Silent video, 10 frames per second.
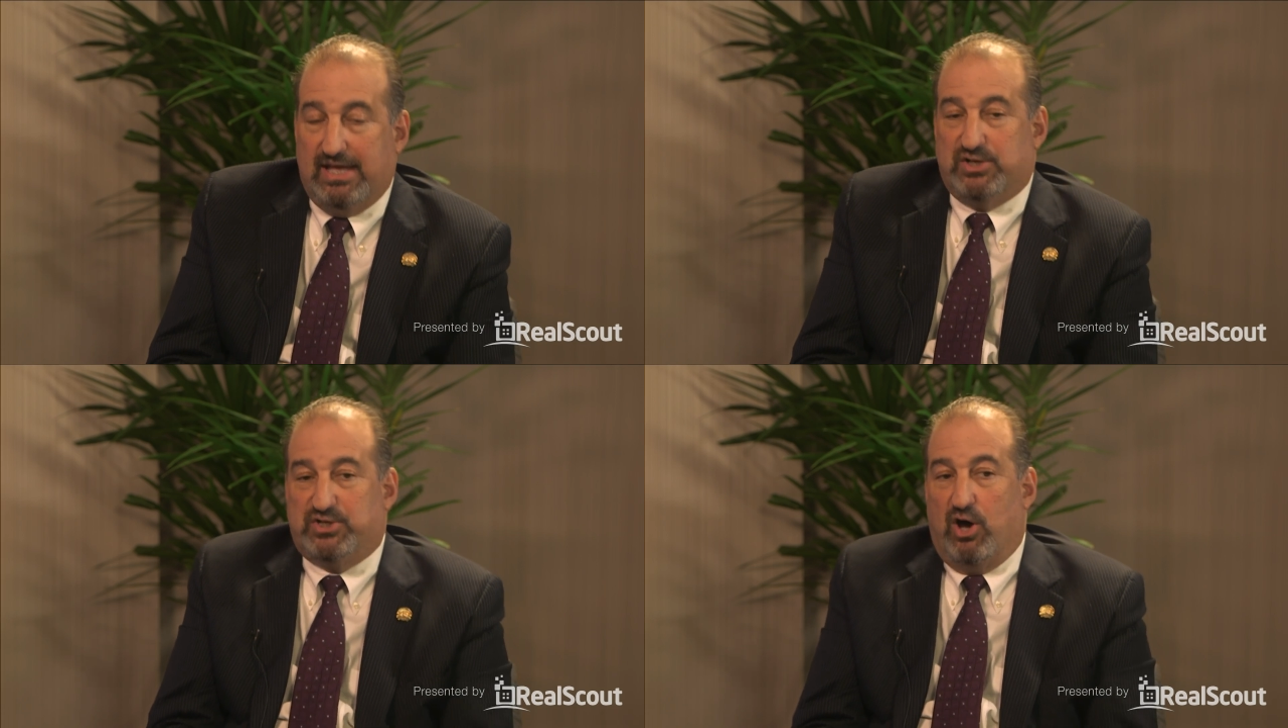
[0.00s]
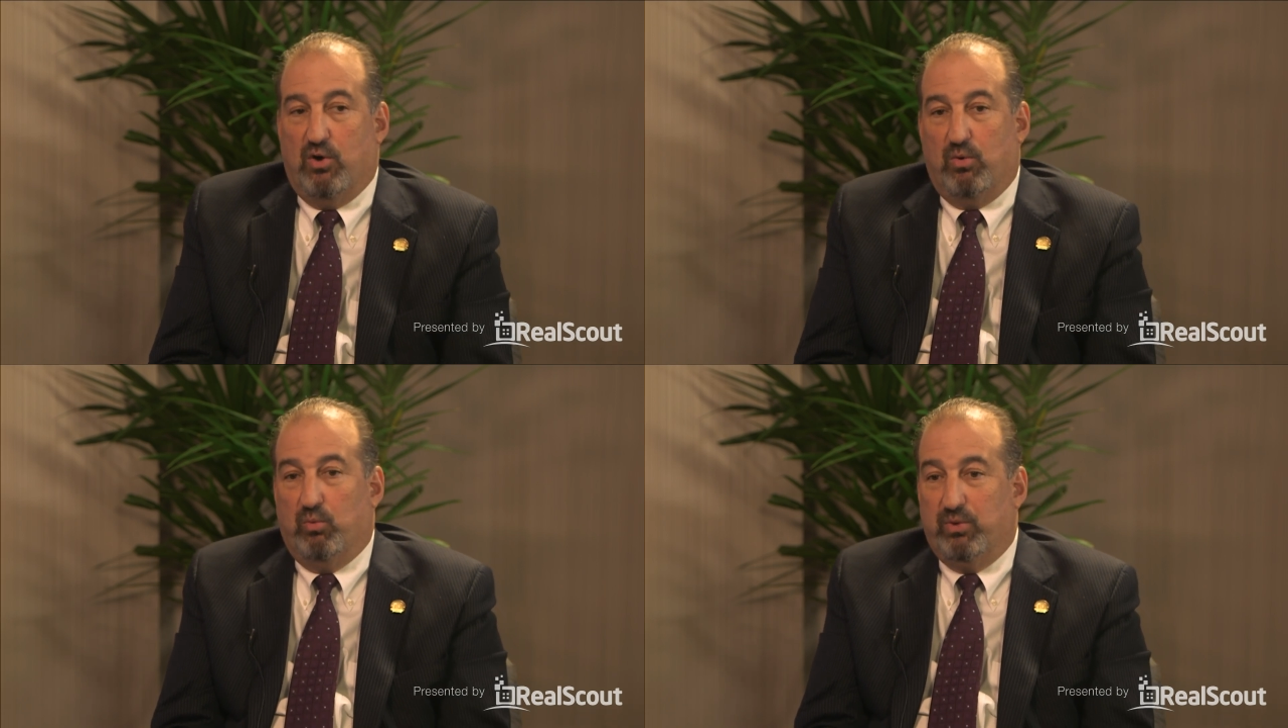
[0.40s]

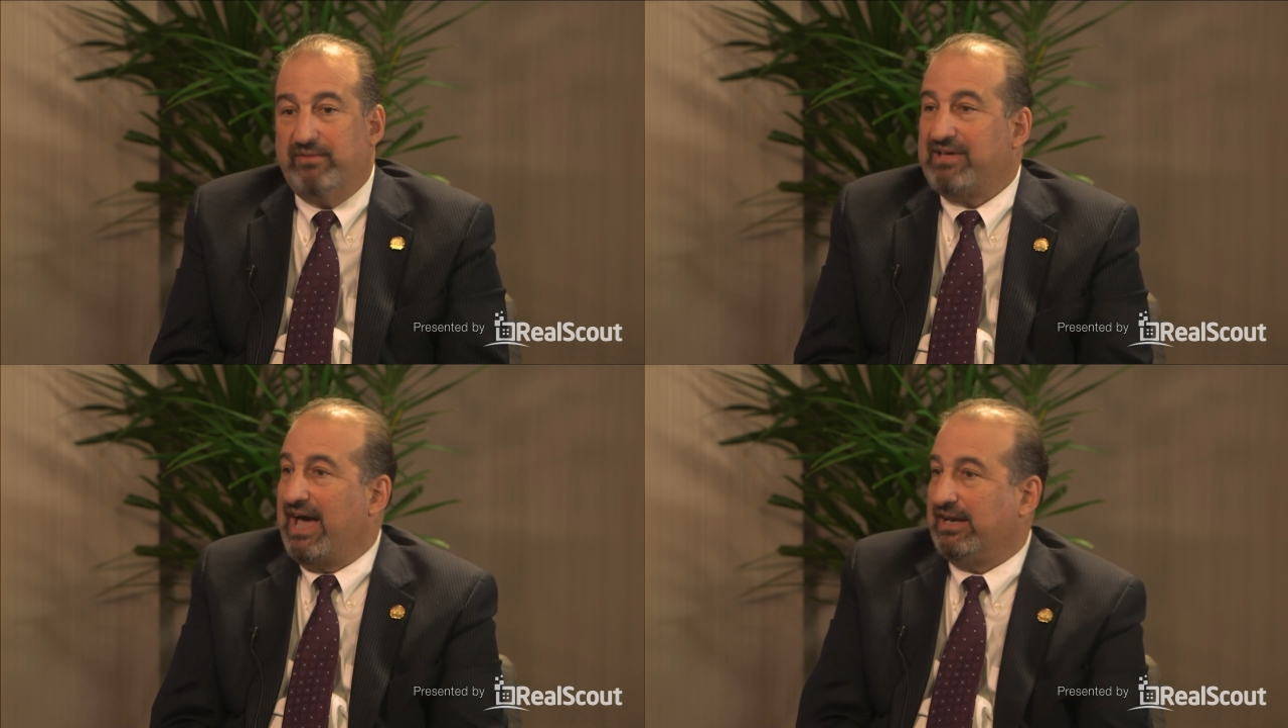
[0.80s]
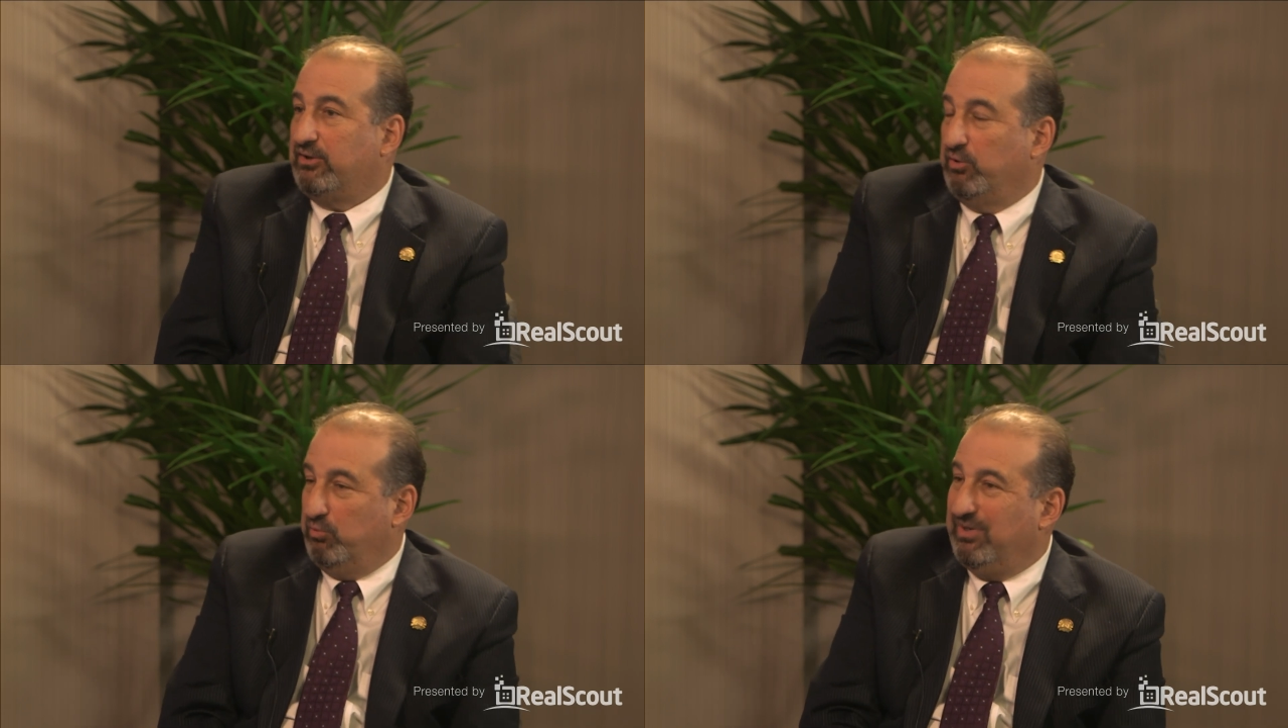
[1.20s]
So we've got
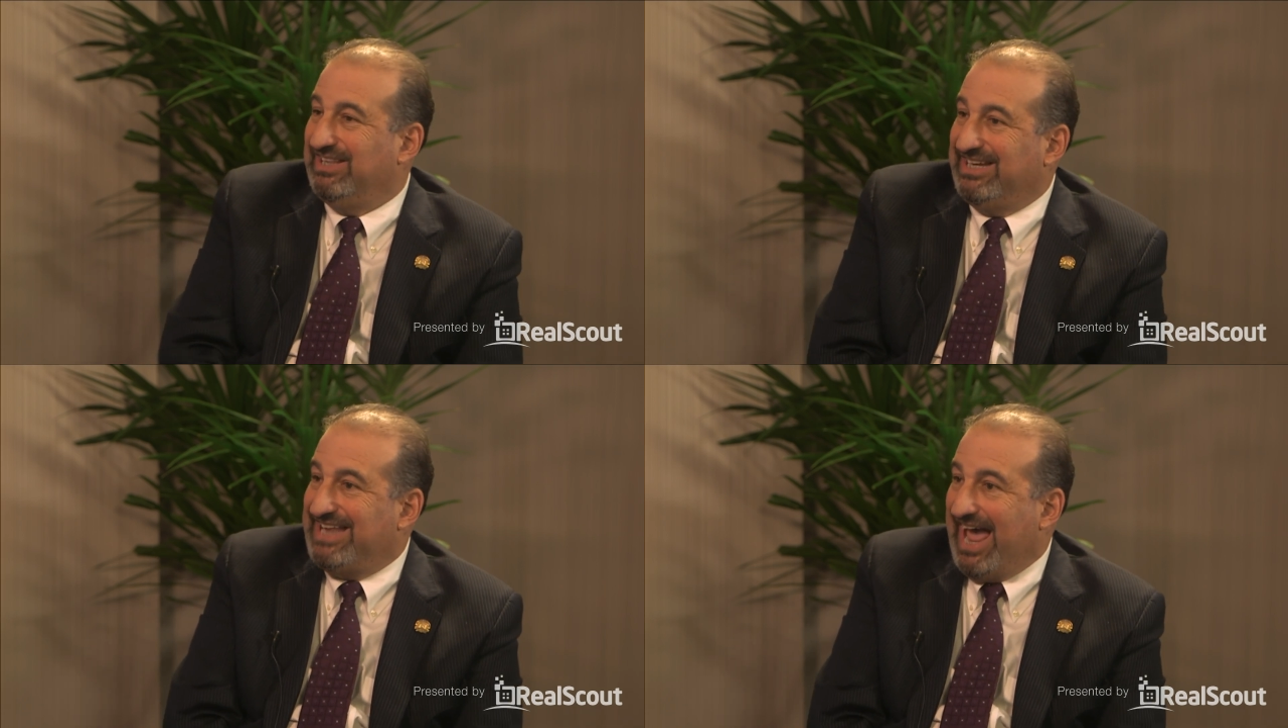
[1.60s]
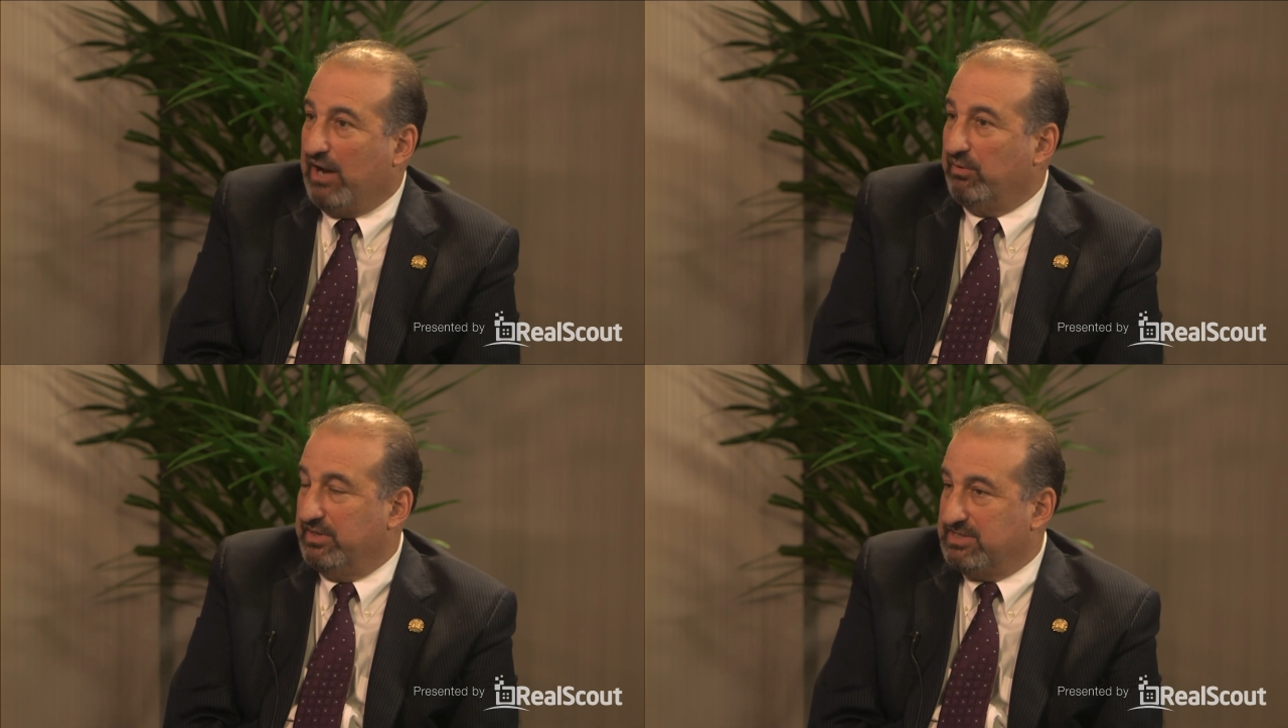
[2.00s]
to really
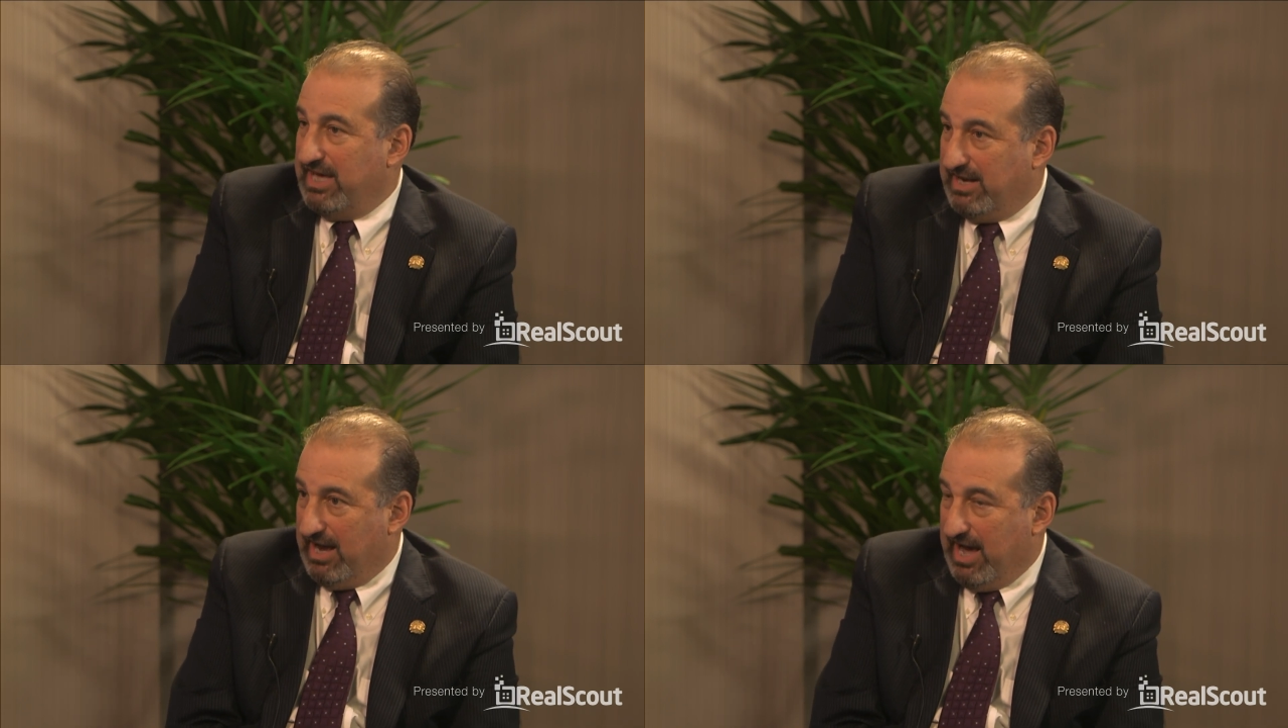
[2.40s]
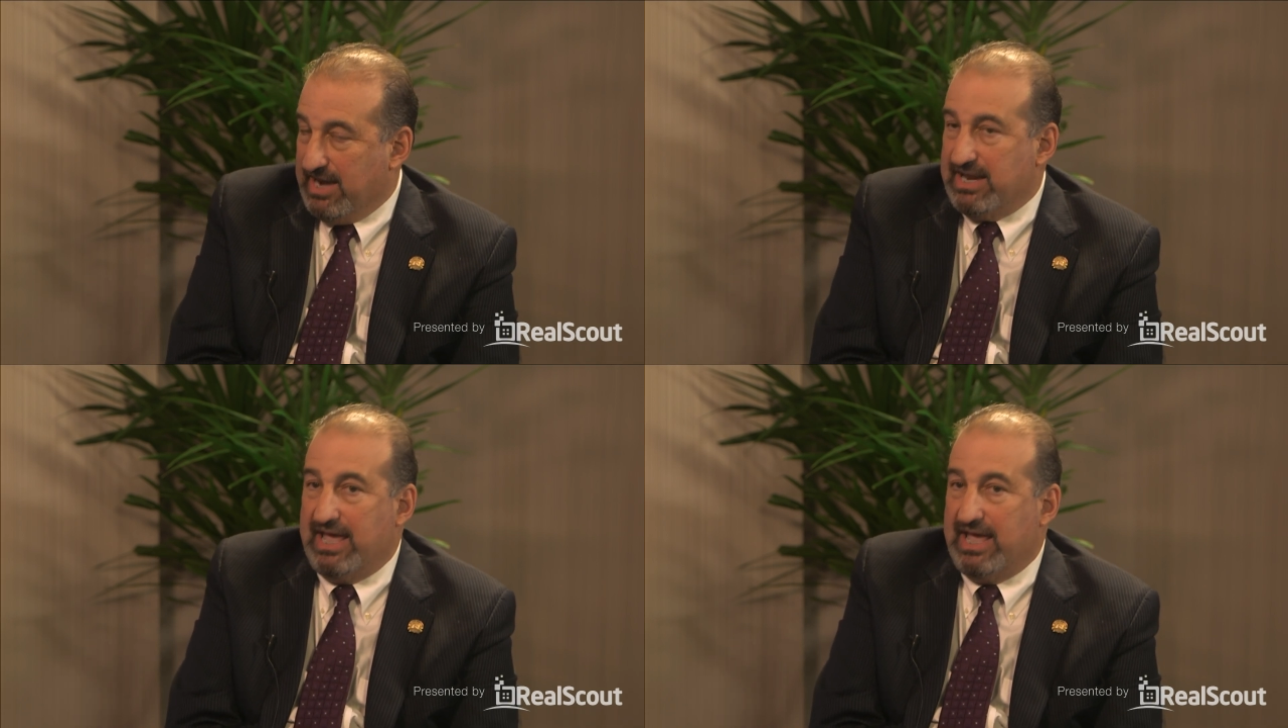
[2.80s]
tackle this head on.